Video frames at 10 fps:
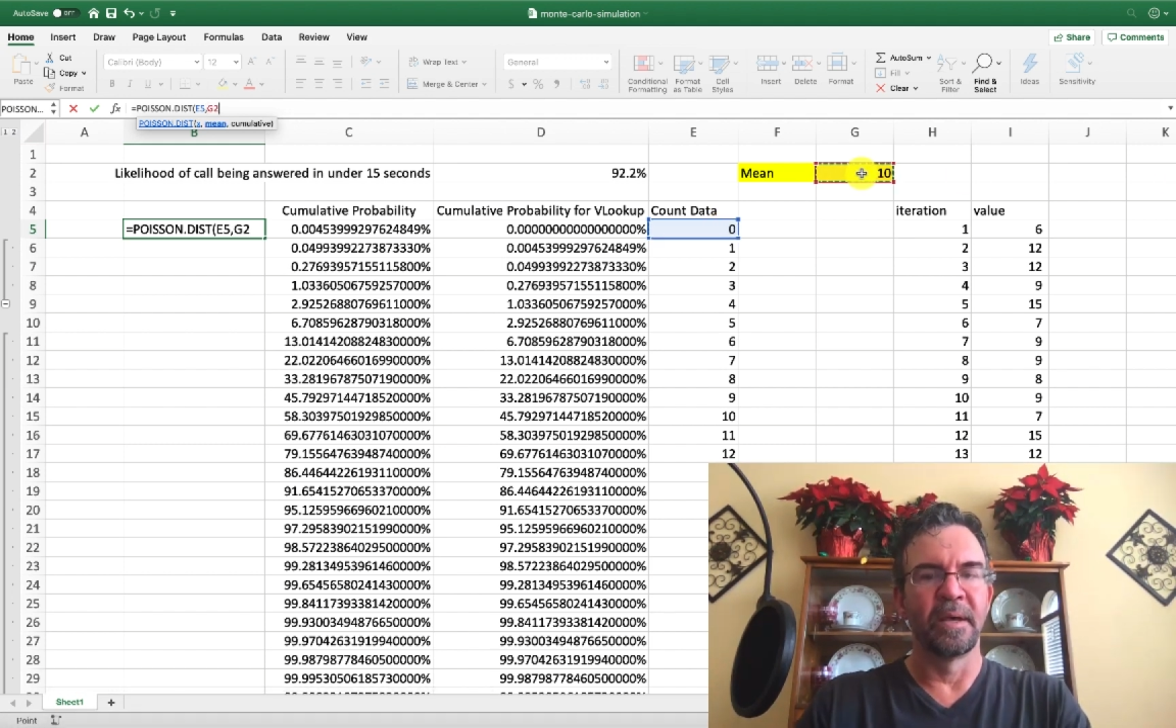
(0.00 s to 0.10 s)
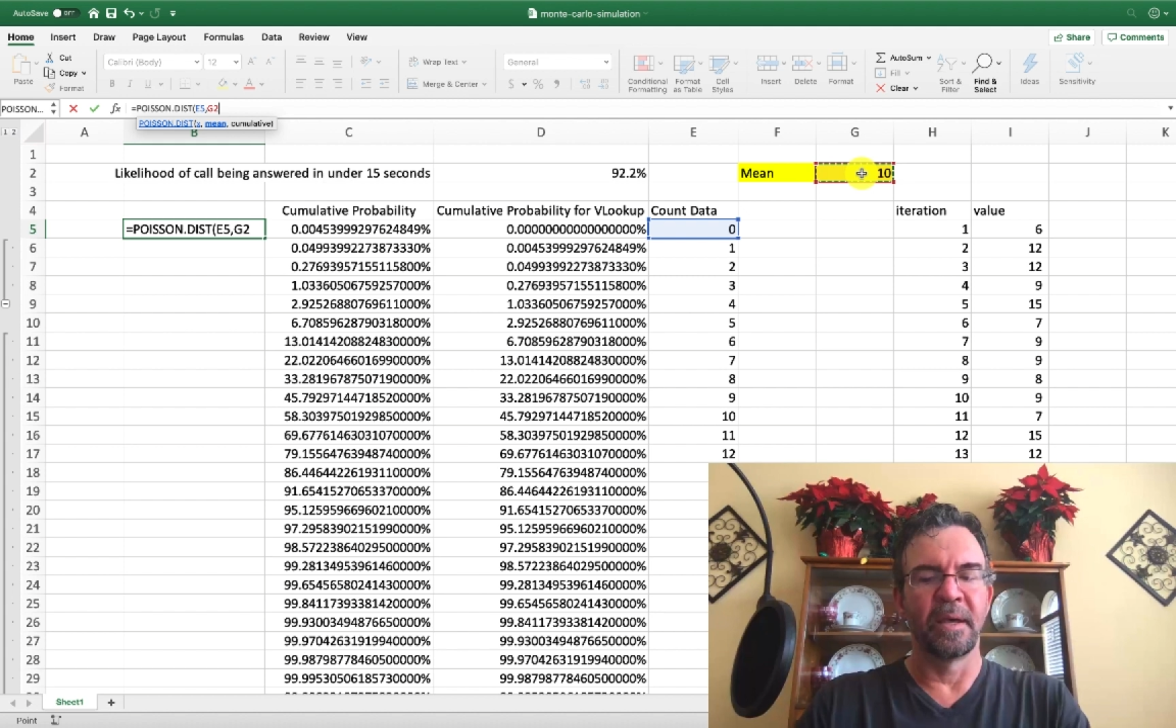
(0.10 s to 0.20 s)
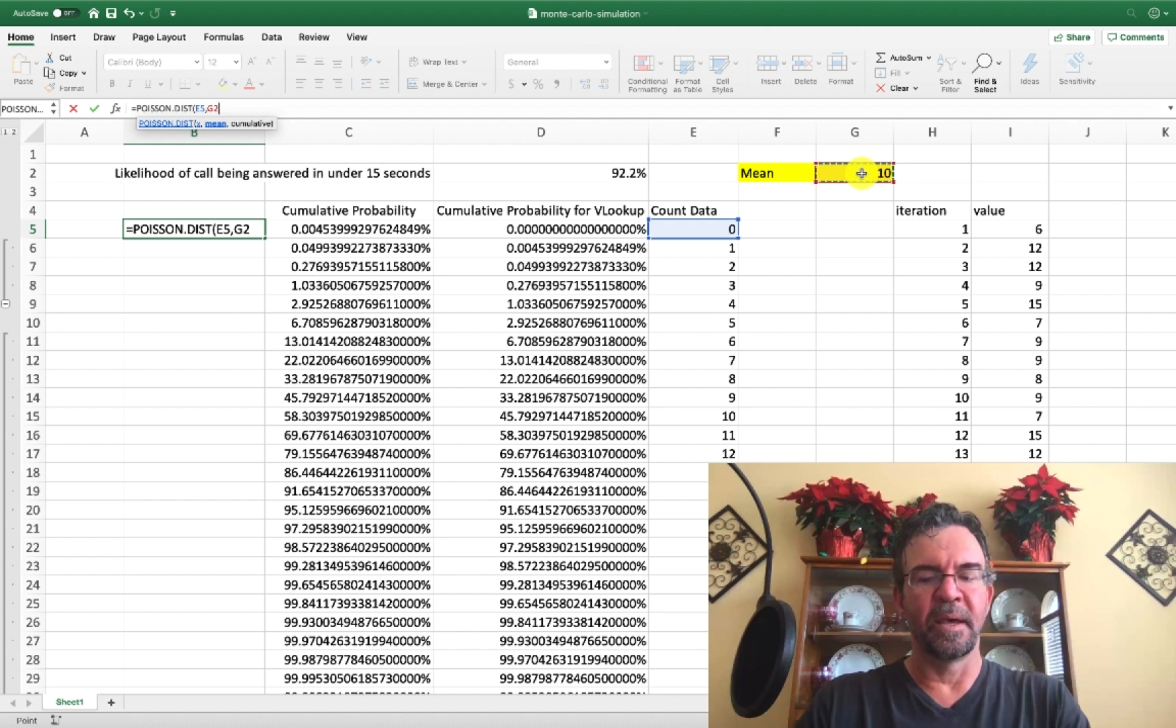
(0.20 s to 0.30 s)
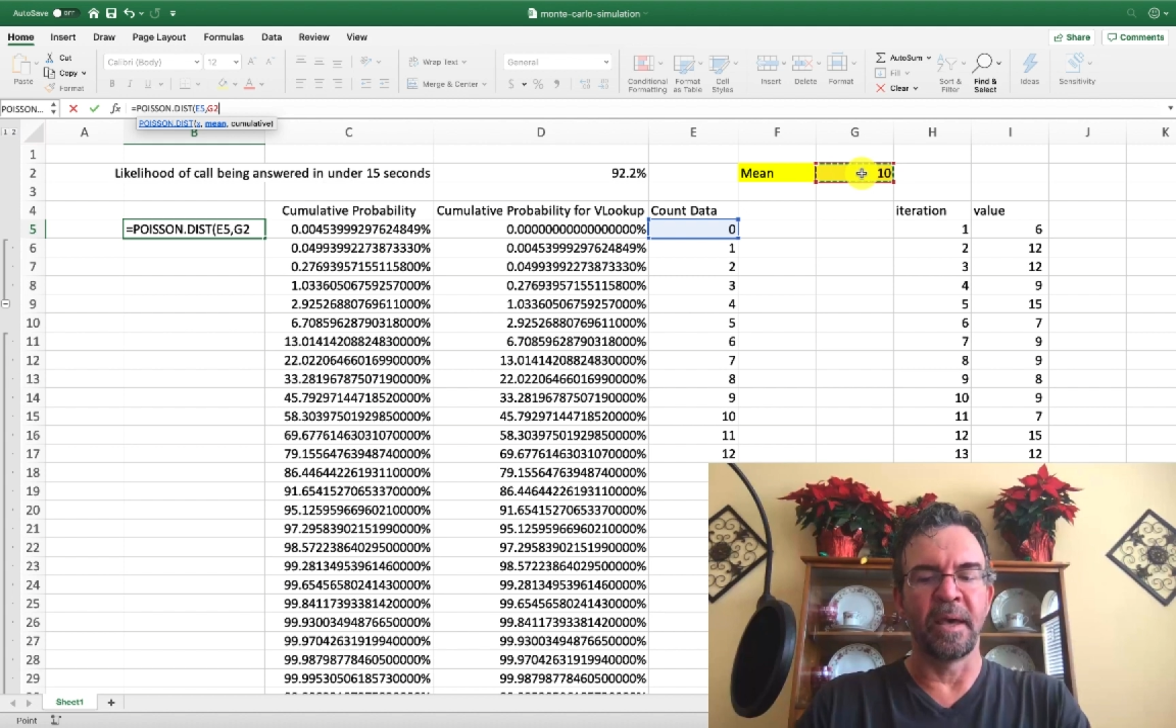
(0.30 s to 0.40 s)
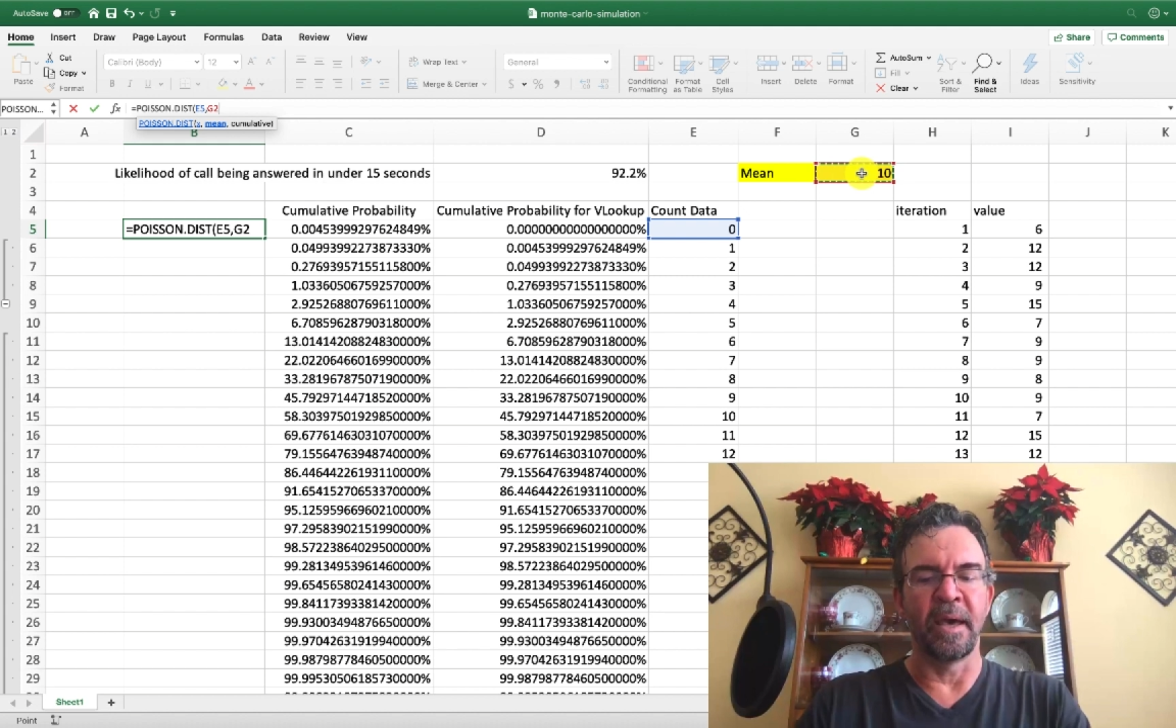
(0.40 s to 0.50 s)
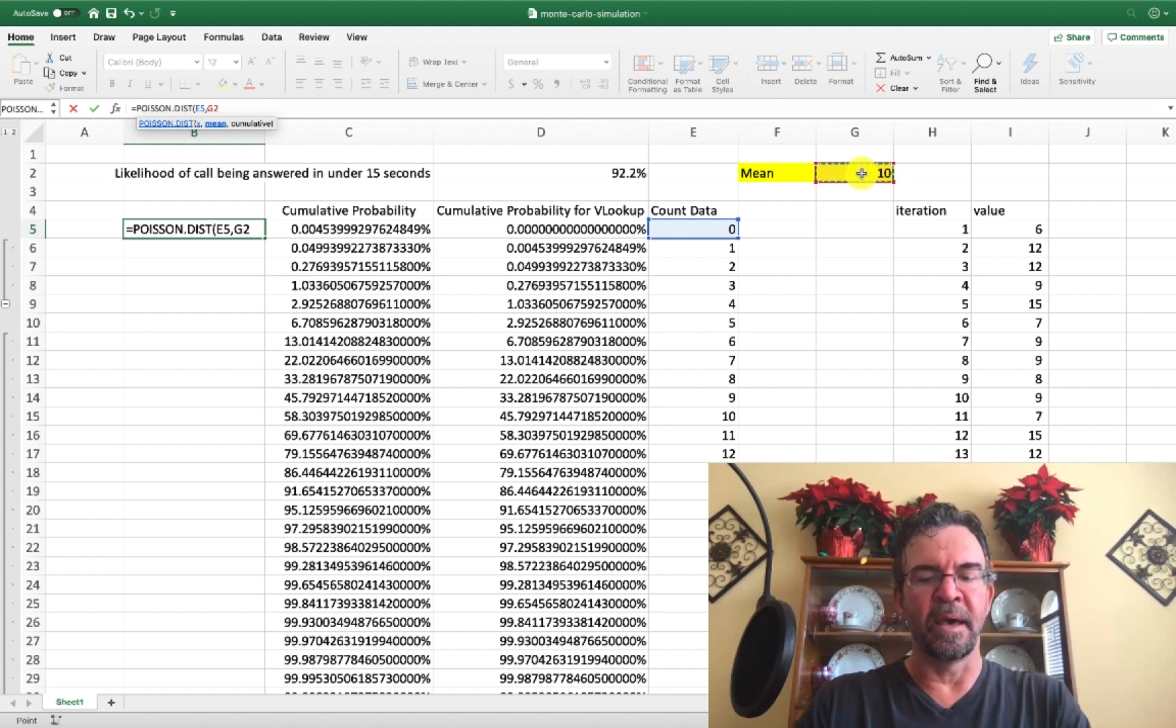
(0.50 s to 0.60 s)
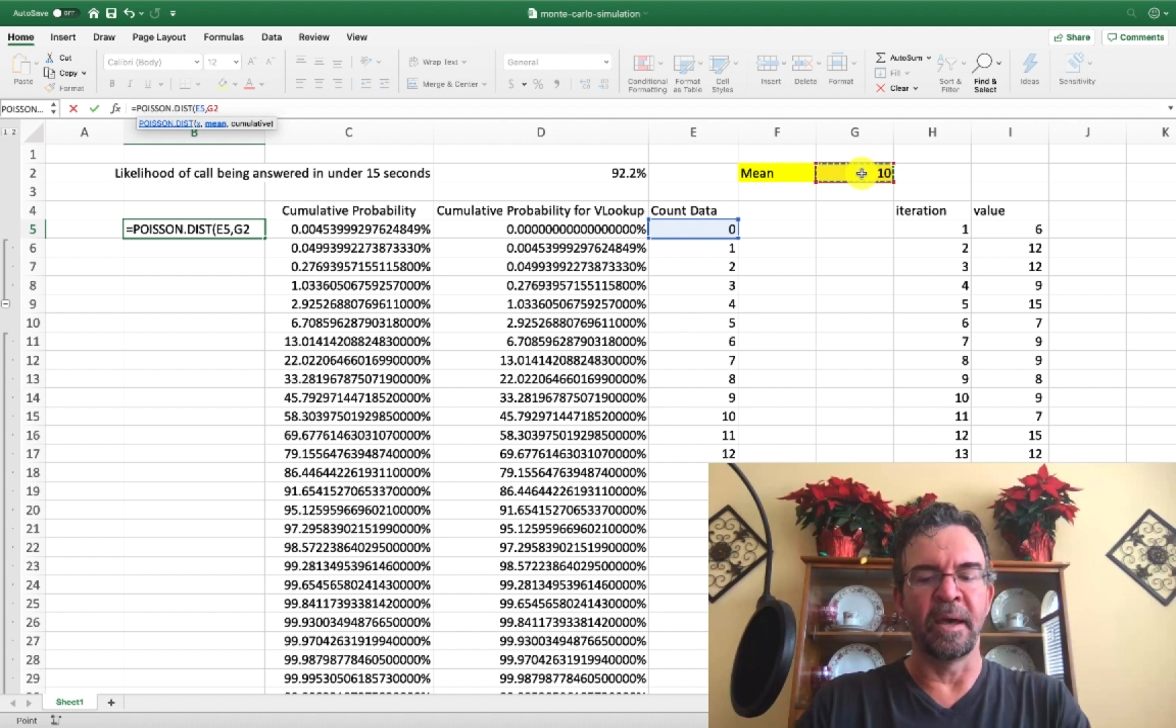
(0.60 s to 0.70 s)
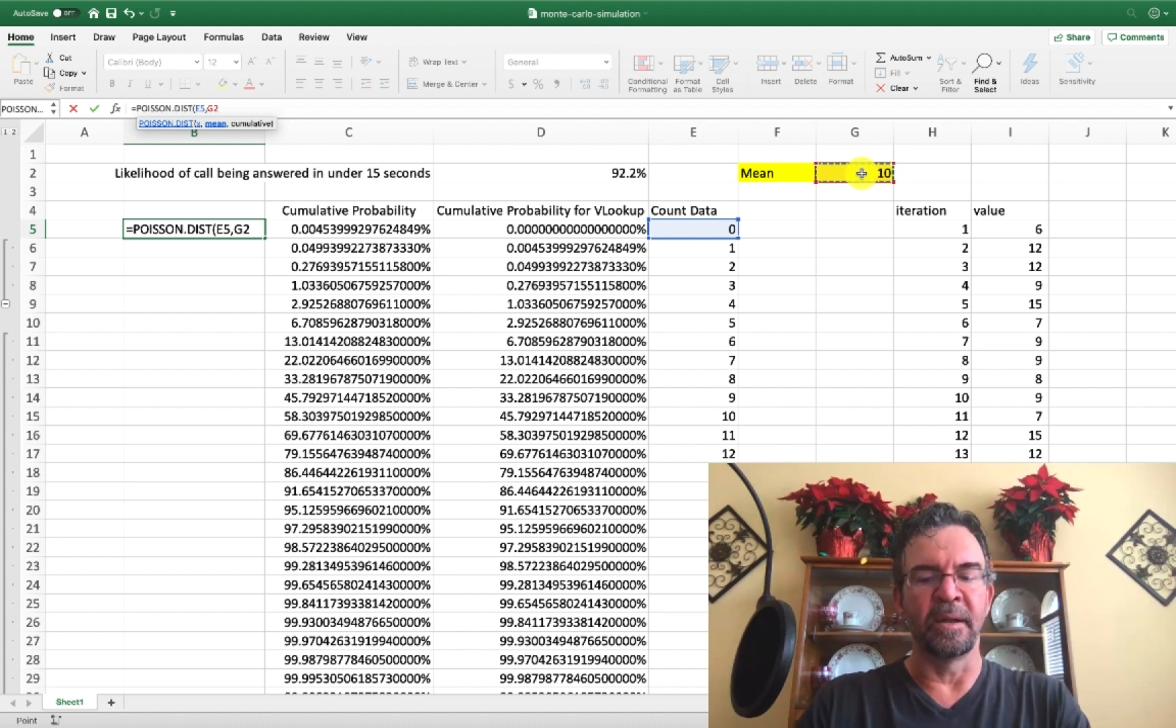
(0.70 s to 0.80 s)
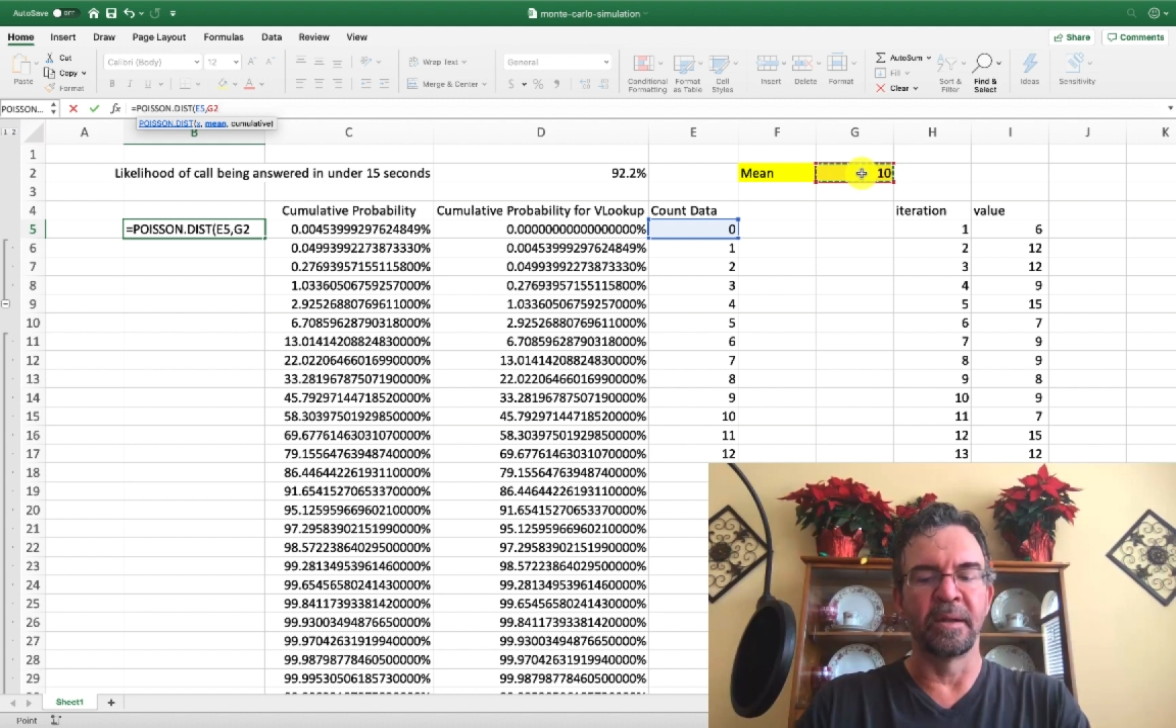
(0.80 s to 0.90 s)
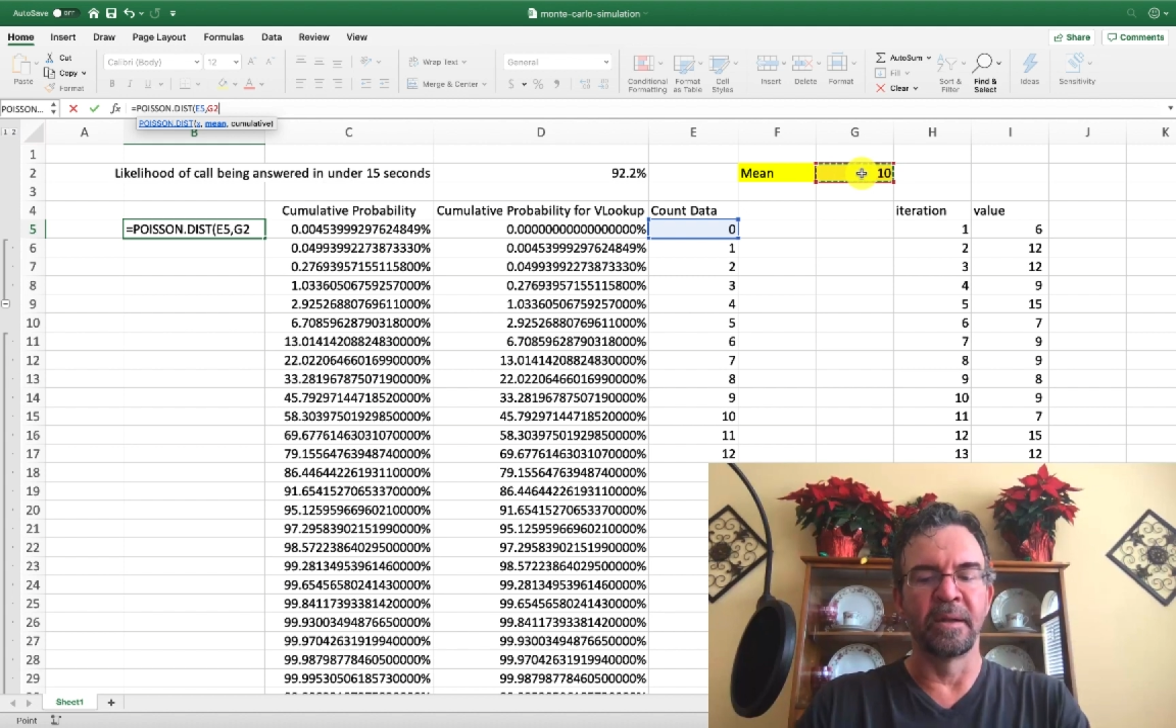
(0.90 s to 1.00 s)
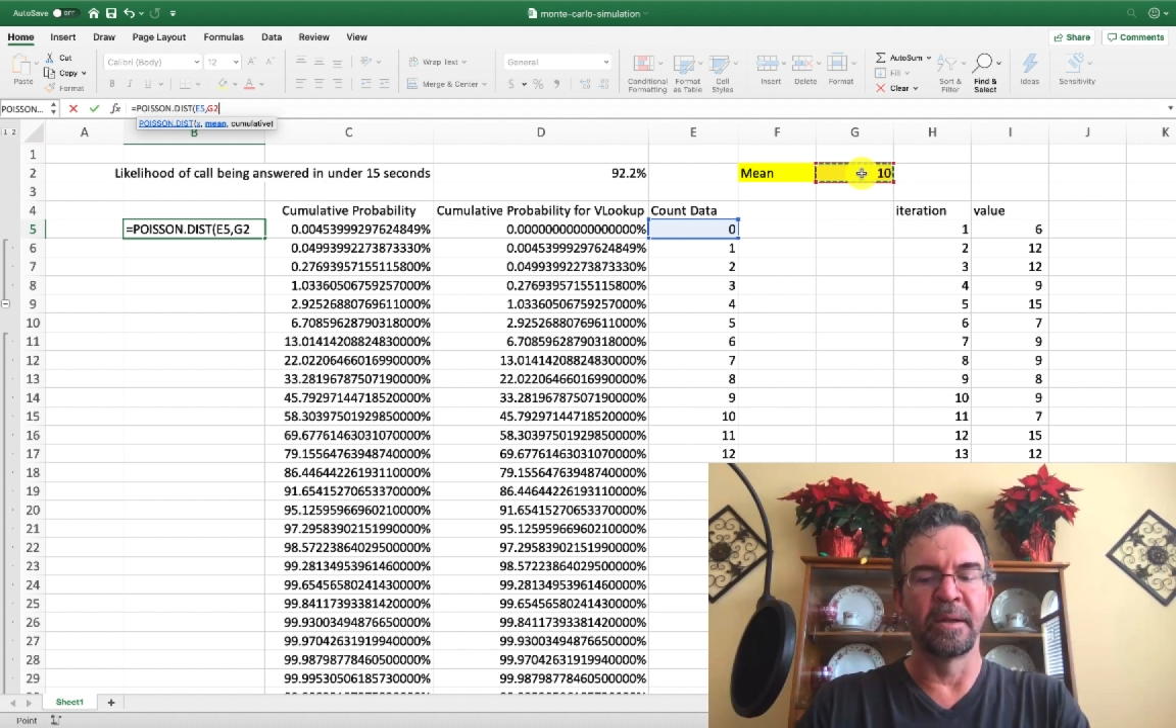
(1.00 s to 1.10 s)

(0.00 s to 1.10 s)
and,